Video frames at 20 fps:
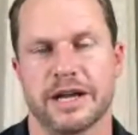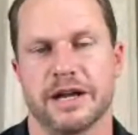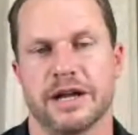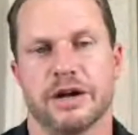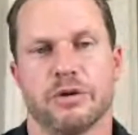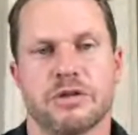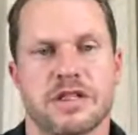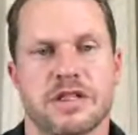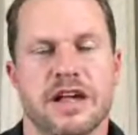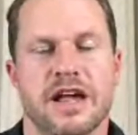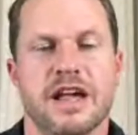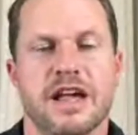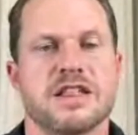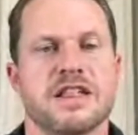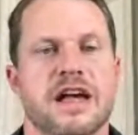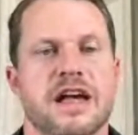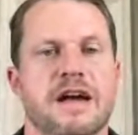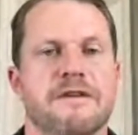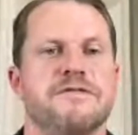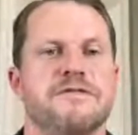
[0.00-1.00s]
It was as
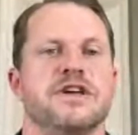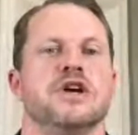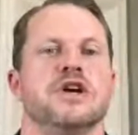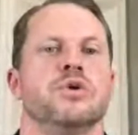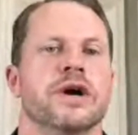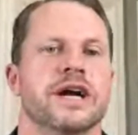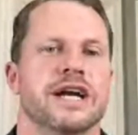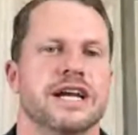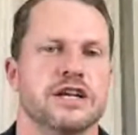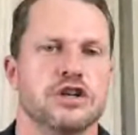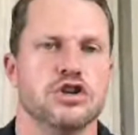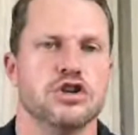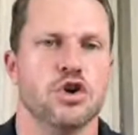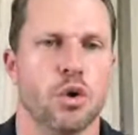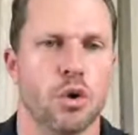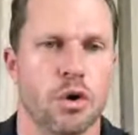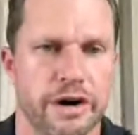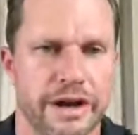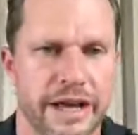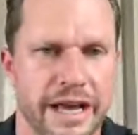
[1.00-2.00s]
if you
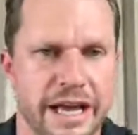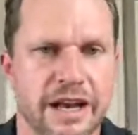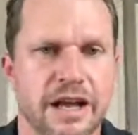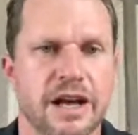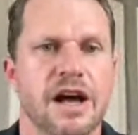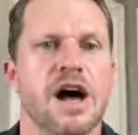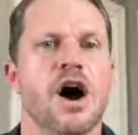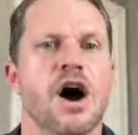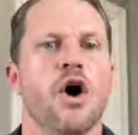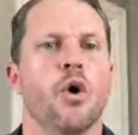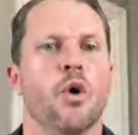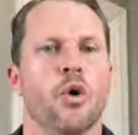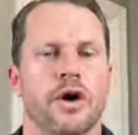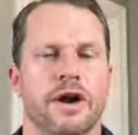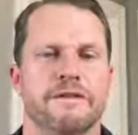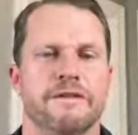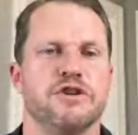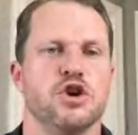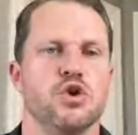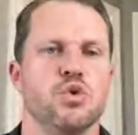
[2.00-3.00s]
ignored it or
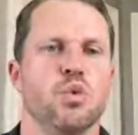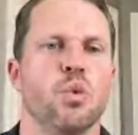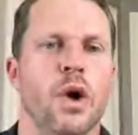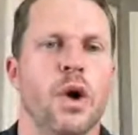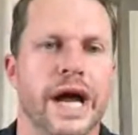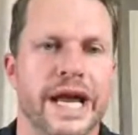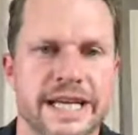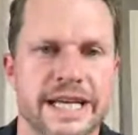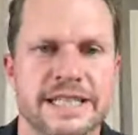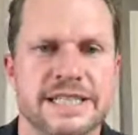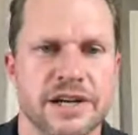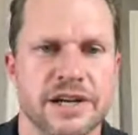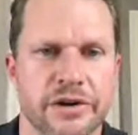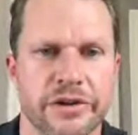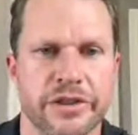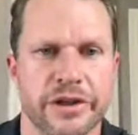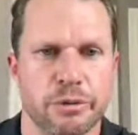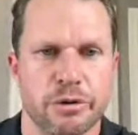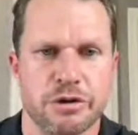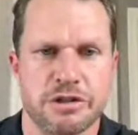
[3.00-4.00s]
if you waited till
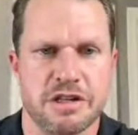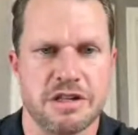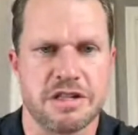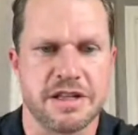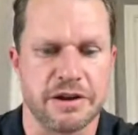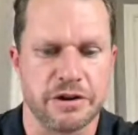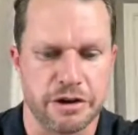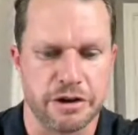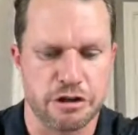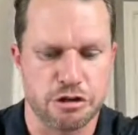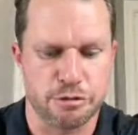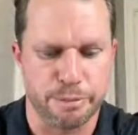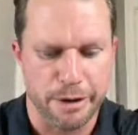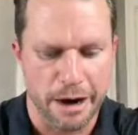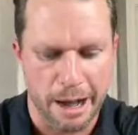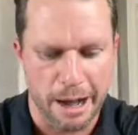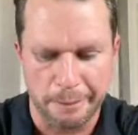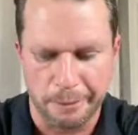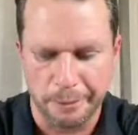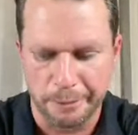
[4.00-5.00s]
there was a serious
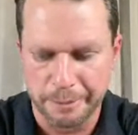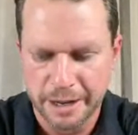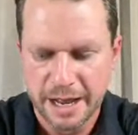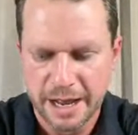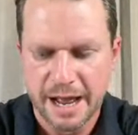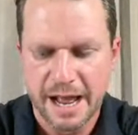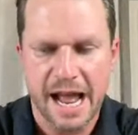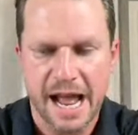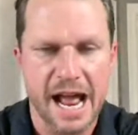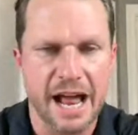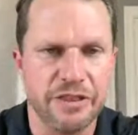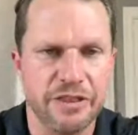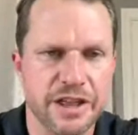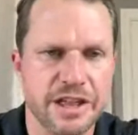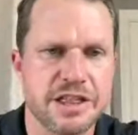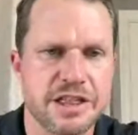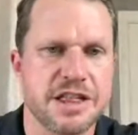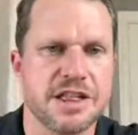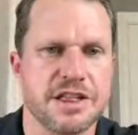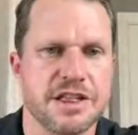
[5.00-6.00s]
problem. And
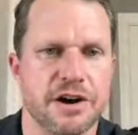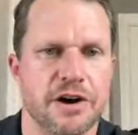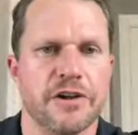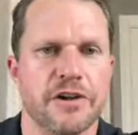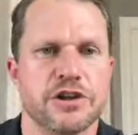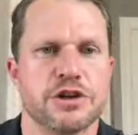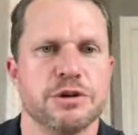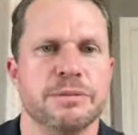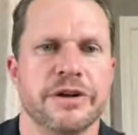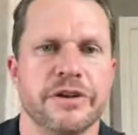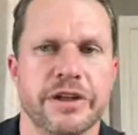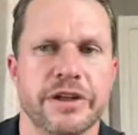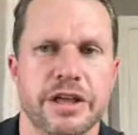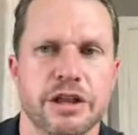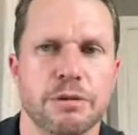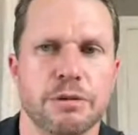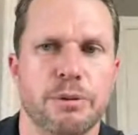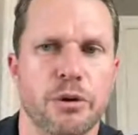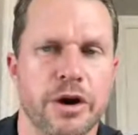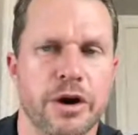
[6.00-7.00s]
this is ultimately the
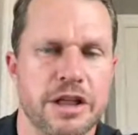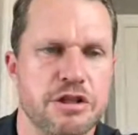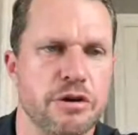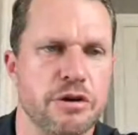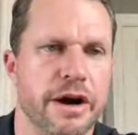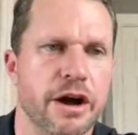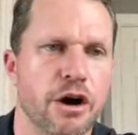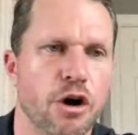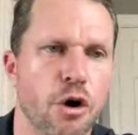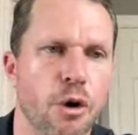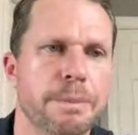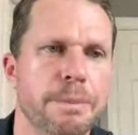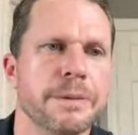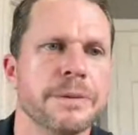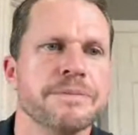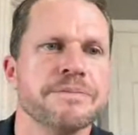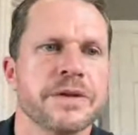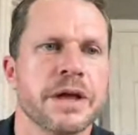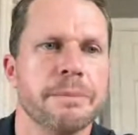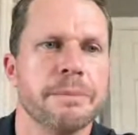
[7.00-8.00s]
point. So I hope
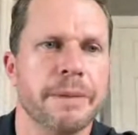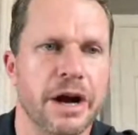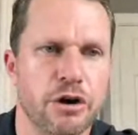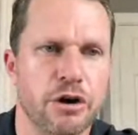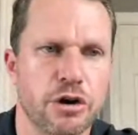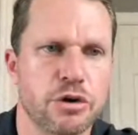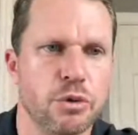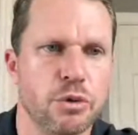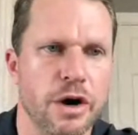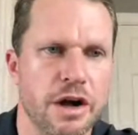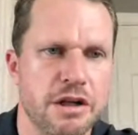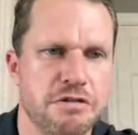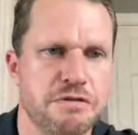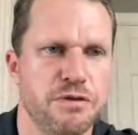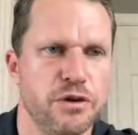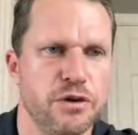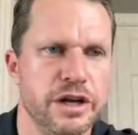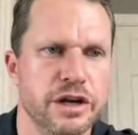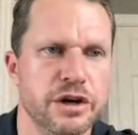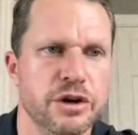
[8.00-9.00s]
my request for
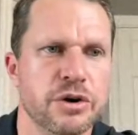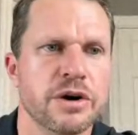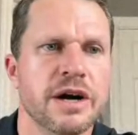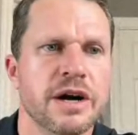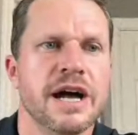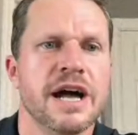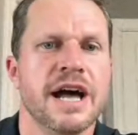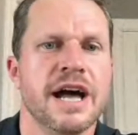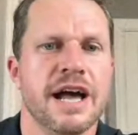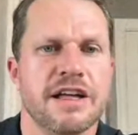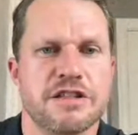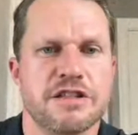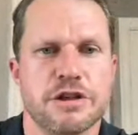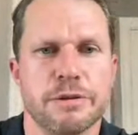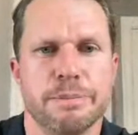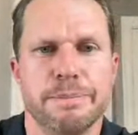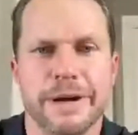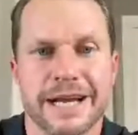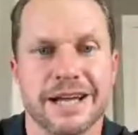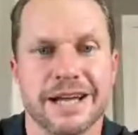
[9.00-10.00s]
you is to
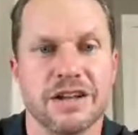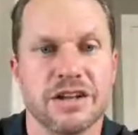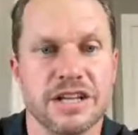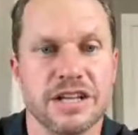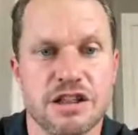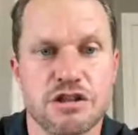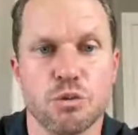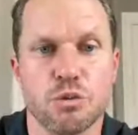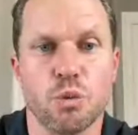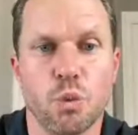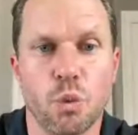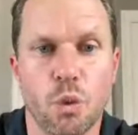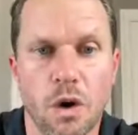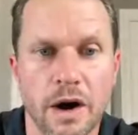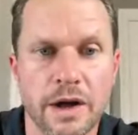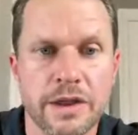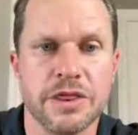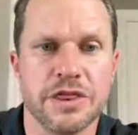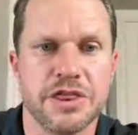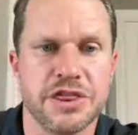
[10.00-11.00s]
pick at least
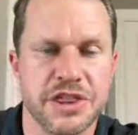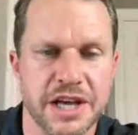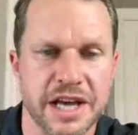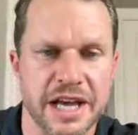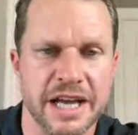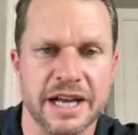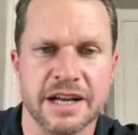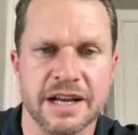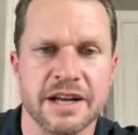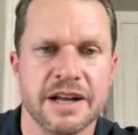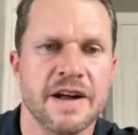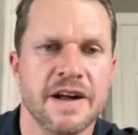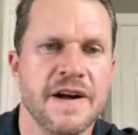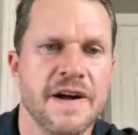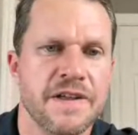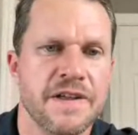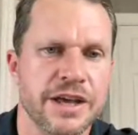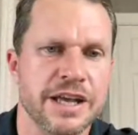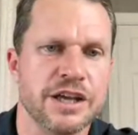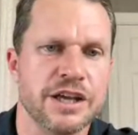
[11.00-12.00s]
one thing
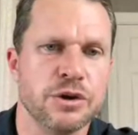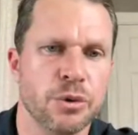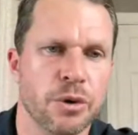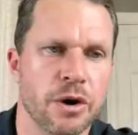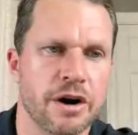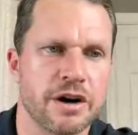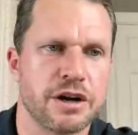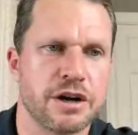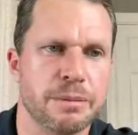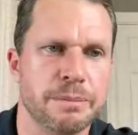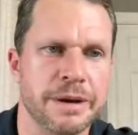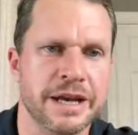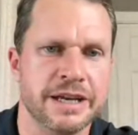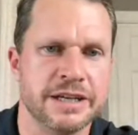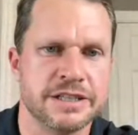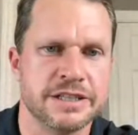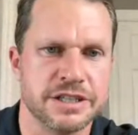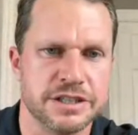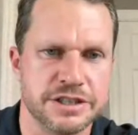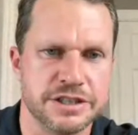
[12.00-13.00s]
that you are committed
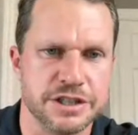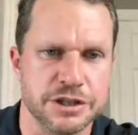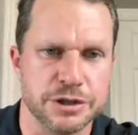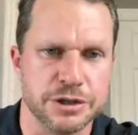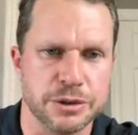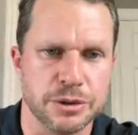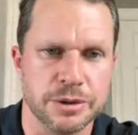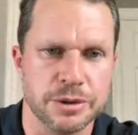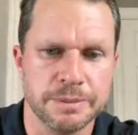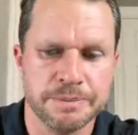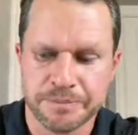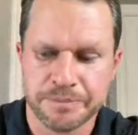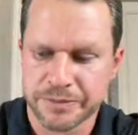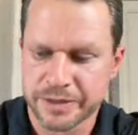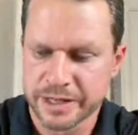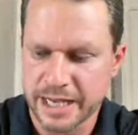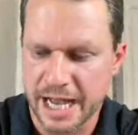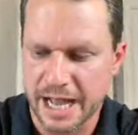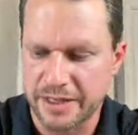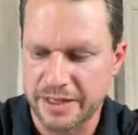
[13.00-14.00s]
to do.
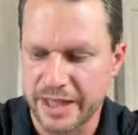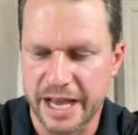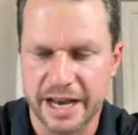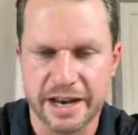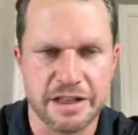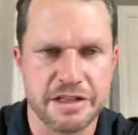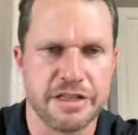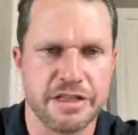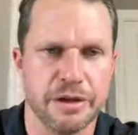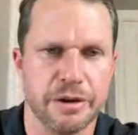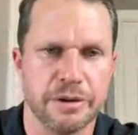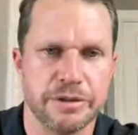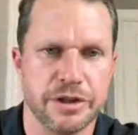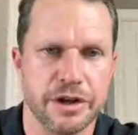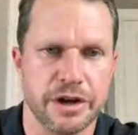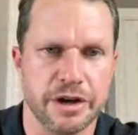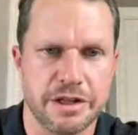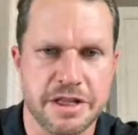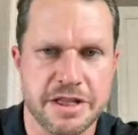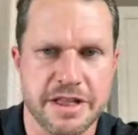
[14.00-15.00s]
And that is
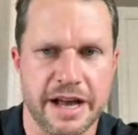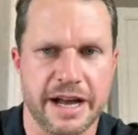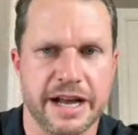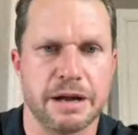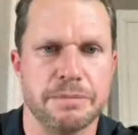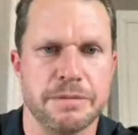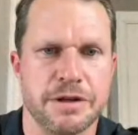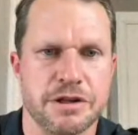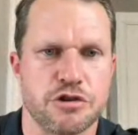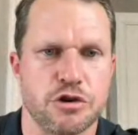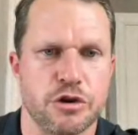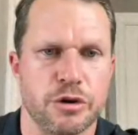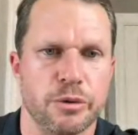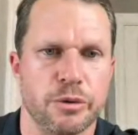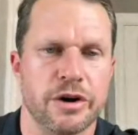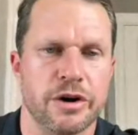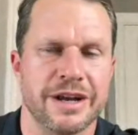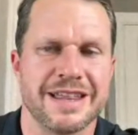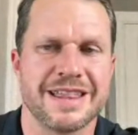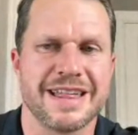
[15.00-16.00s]
the second mystery
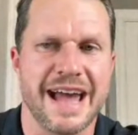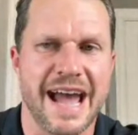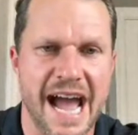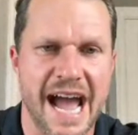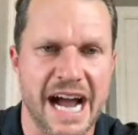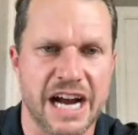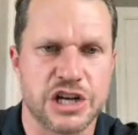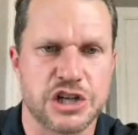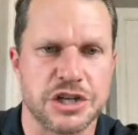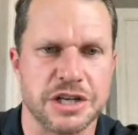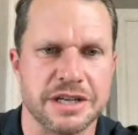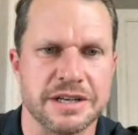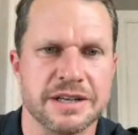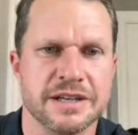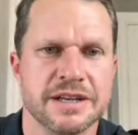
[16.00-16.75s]
word. It's action.